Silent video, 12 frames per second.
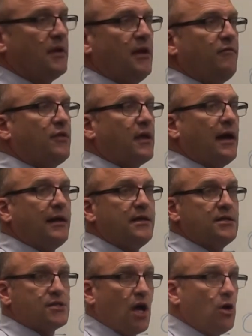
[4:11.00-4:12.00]
If the gate
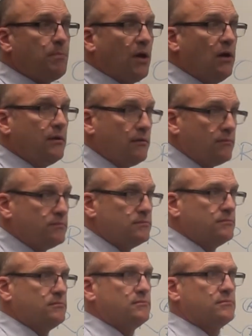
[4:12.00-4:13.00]
is open,
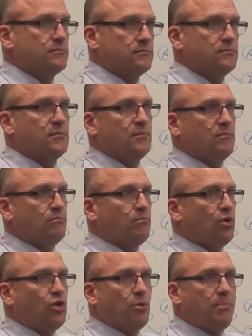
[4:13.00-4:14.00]

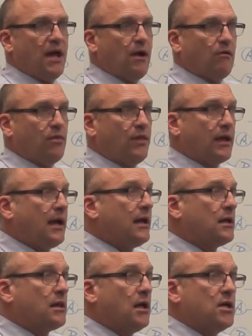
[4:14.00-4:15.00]
put the power on the
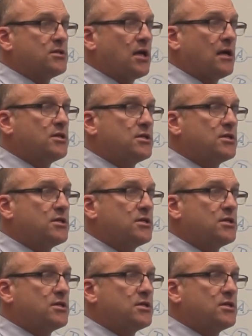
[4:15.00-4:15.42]
gate closer,